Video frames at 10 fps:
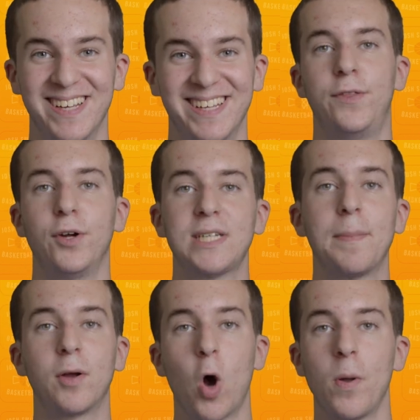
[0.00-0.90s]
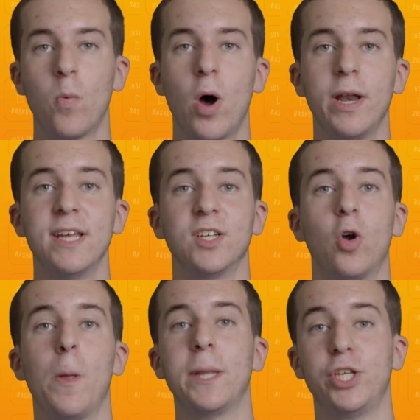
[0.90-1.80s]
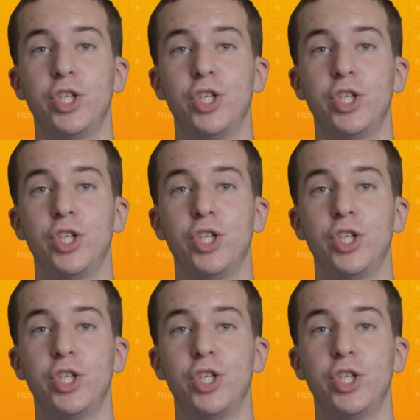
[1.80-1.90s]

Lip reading: The third type of goal we want is a goal that's